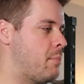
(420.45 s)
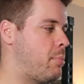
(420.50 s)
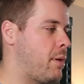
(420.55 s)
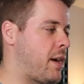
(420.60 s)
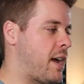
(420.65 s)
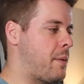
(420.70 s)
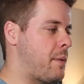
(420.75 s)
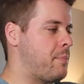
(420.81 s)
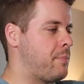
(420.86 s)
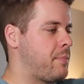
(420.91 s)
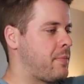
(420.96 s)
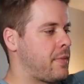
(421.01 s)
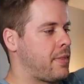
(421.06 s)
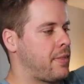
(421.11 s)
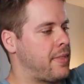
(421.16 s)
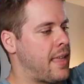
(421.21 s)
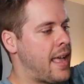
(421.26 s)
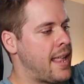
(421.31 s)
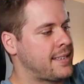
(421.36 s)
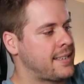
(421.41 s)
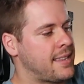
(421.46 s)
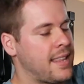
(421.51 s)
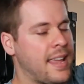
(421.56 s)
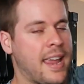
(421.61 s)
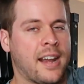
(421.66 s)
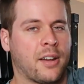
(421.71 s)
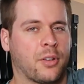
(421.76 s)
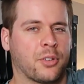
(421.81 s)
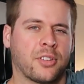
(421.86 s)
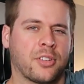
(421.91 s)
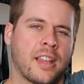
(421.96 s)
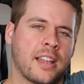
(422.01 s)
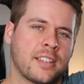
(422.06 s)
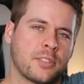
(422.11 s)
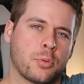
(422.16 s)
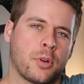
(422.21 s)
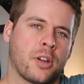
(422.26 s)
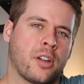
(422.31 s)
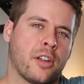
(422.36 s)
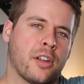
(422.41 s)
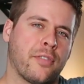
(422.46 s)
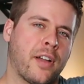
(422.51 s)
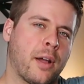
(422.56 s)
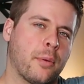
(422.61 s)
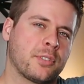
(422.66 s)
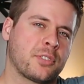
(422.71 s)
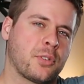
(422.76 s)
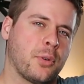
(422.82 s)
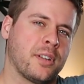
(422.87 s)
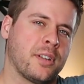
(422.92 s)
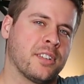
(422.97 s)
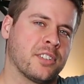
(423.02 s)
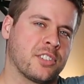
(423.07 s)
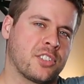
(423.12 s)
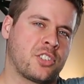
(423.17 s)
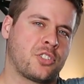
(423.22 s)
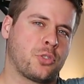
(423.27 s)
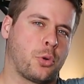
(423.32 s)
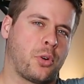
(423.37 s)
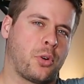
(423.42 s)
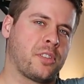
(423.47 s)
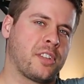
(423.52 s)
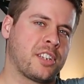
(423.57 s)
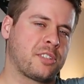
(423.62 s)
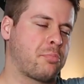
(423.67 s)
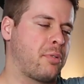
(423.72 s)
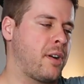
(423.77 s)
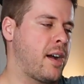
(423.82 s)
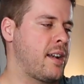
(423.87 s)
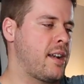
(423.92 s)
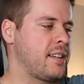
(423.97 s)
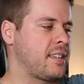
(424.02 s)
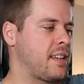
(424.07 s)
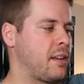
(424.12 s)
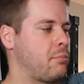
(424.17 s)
But that's the handle. So that's where if I was going to store this product,